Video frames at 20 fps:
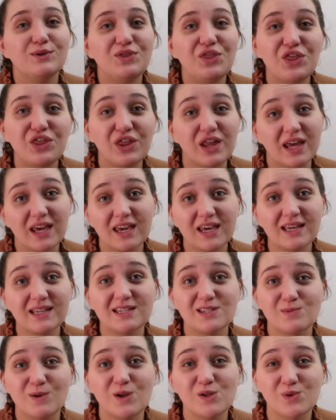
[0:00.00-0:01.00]
think
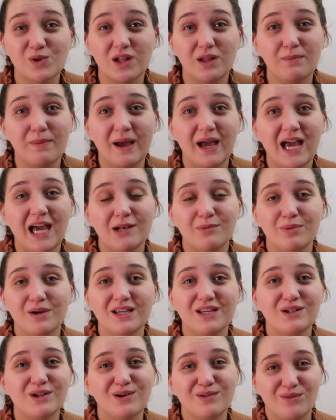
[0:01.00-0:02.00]
it smells really bad,
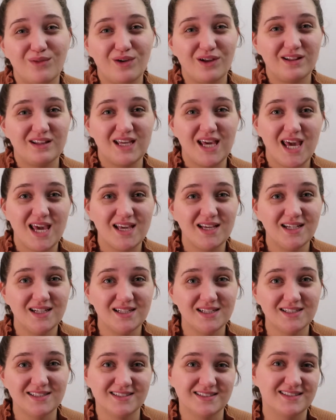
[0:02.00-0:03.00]
but you don't really
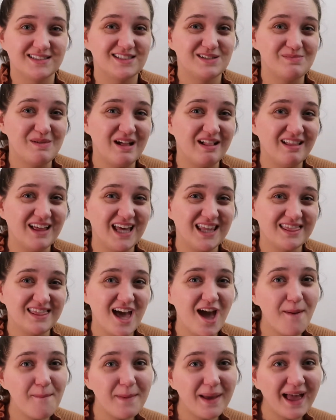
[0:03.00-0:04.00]
smell it
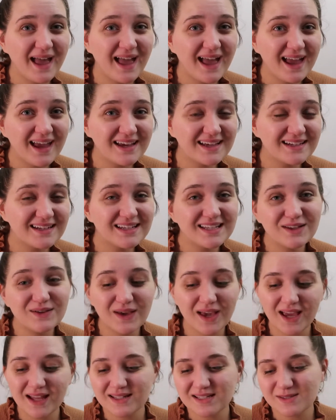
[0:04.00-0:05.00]
that bad. You
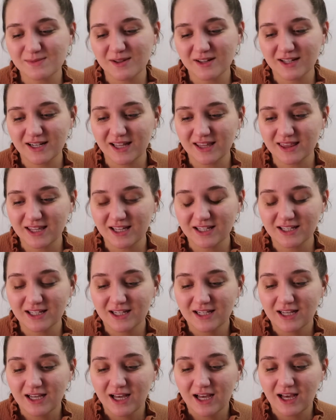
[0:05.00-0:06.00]
can't smell anything.
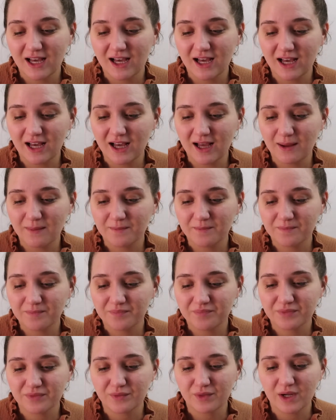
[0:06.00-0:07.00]

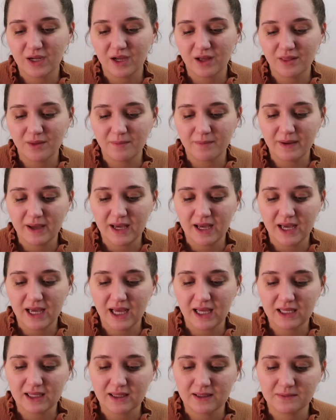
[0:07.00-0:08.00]
Right on the
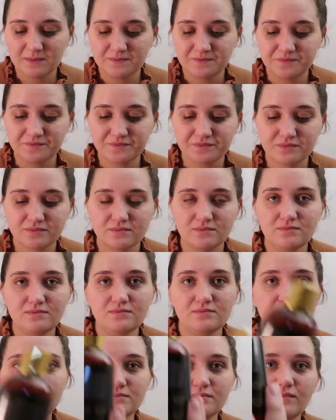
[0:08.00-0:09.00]
back,
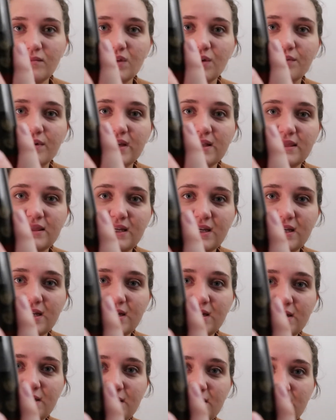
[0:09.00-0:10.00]
right
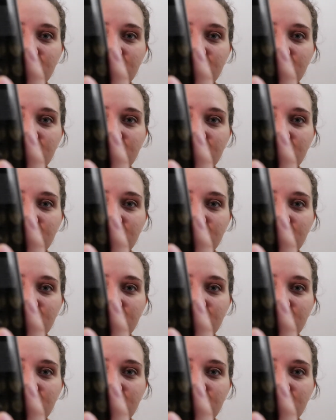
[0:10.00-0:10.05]
there,